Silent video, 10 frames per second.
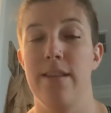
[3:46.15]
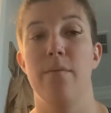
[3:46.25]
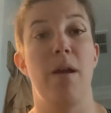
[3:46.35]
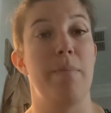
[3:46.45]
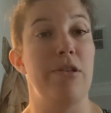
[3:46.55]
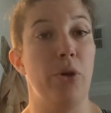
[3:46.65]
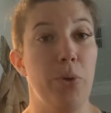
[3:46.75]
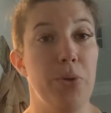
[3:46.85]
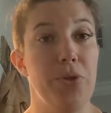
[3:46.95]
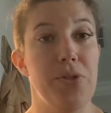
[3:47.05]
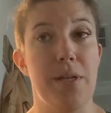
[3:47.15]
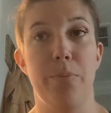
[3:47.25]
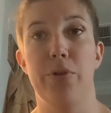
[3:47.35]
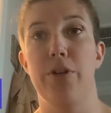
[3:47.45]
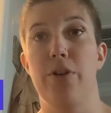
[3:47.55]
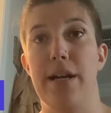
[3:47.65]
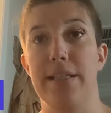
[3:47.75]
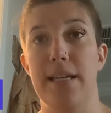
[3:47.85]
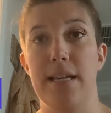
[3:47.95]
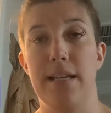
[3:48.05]
There might be tolls at border
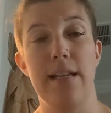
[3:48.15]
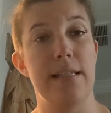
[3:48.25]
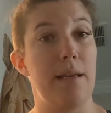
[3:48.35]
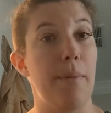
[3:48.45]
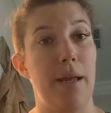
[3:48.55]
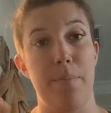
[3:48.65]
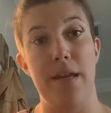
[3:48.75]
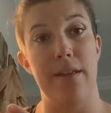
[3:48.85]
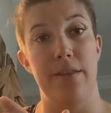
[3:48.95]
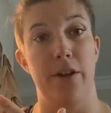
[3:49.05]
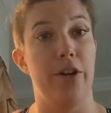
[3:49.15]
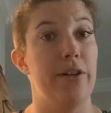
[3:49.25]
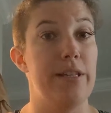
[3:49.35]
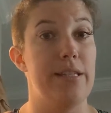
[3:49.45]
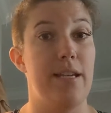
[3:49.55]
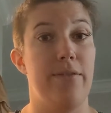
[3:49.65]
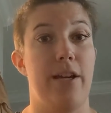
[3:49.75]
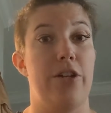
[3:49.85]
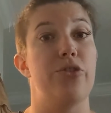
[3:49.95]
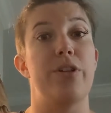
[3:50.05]
crossings. It might be in the currency of the
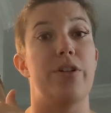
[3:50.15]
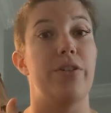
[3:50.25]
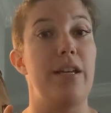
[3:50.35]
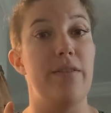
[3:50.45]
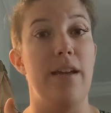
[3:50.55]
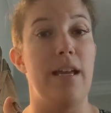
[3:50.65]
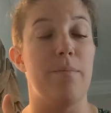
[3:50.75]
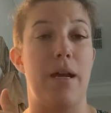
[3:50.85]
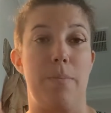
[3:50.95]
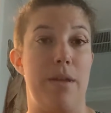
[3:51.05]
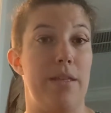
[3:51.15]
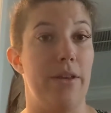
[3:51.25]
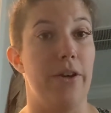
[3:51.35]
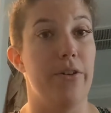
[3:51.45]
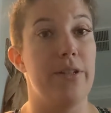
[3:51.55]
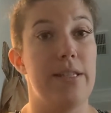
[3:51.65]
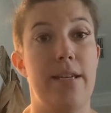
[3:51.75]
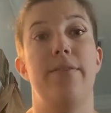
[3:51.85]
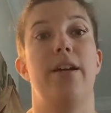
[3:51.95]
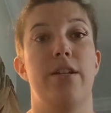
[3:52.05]
country you're leaving. It might be in the
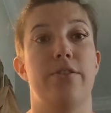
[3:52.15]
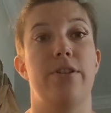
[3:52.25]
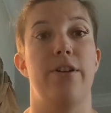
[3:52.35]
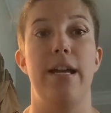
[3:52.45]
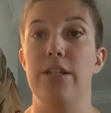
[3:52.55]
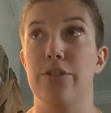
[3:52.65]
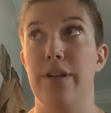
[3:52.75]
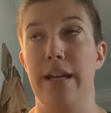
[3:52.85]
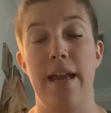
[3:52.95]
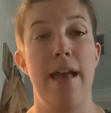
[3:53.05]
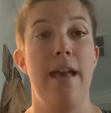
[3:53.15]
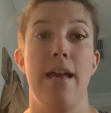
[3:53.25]
currency of the country you're entering.